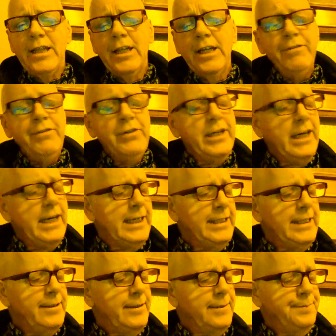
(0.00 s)
Love you
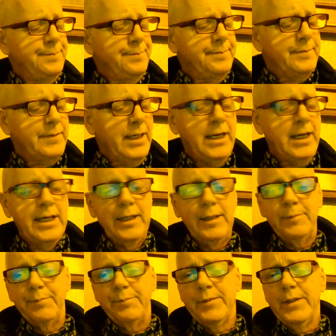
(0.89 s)
guys.
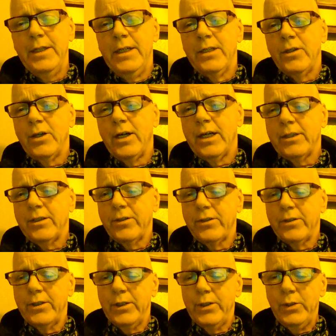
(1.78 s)
Talk to you
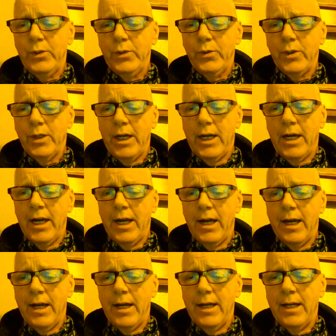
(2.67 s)

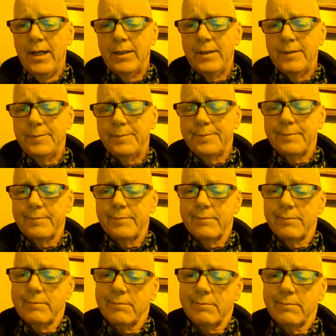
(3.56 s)
soon.
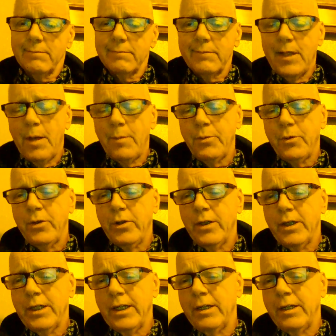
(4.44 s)
I'm sure I'll